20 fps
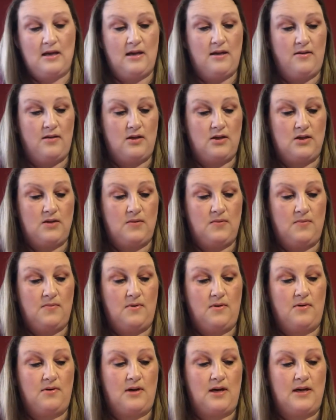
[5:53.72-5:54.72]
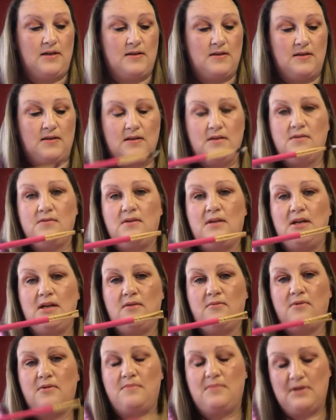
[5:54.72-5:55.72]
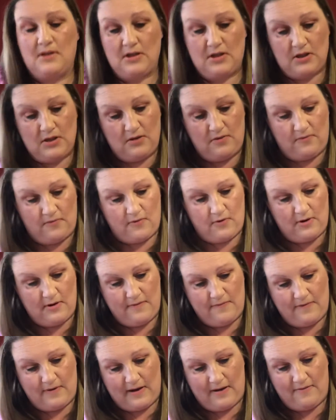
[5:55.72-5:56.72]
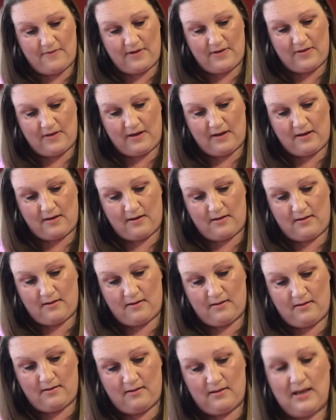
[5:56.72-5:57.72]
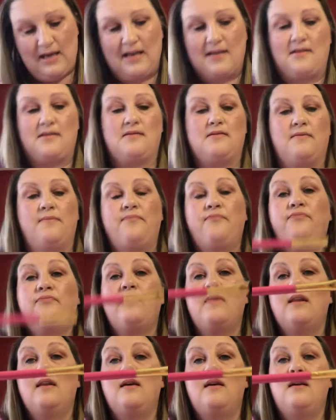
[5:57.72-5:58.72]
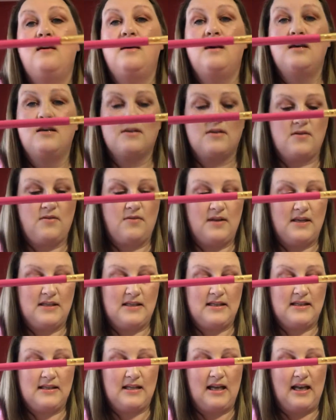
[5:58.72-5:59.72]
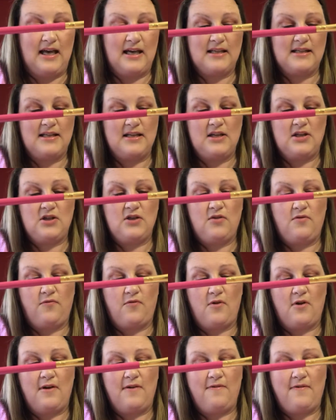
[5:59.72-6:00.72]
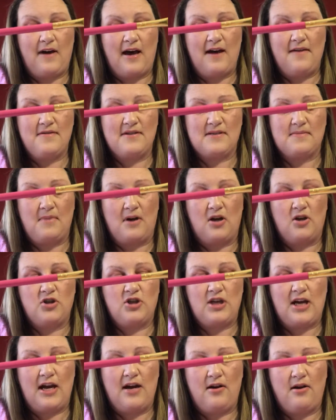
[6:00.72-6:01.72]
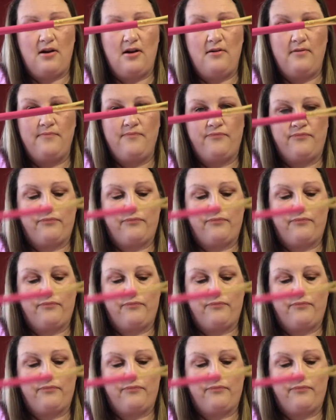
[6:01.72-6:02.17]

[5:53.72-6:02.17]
and the 209. So this one here would be the 245, I think. Yes. So this is the Luxie 245 small shader.